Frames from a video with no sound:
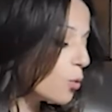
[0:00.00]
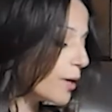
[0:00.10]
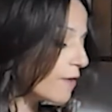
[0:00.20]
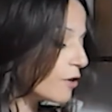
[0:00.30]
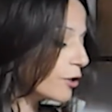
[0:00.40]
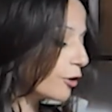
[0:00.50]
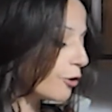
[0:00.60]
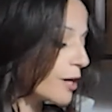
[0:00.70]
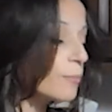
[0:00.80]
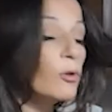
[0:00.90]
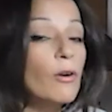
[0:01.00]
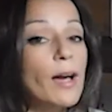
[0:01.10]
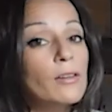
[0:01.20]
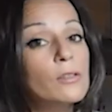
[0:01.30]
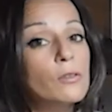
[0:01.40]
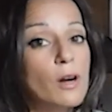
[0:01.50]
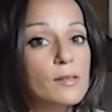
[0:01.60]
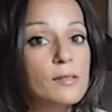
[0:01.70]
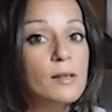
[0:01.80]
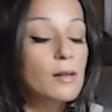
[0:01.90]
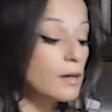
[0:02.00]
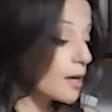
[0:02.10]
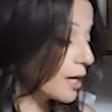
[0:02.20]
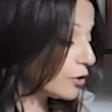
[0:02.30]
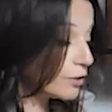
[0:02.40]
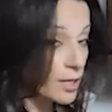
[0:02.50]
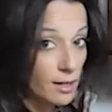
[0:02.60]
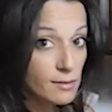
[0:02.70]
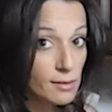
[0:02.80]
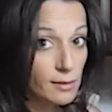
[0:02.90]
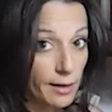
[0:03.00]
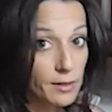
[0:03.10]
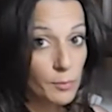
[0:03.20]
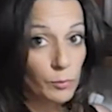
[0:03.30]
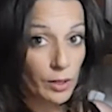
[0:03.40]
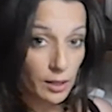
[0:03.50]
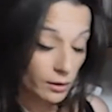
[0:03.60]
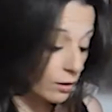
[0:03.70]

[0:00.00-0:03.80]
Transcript: we have our graham cracker crust ingredients lined up and ready to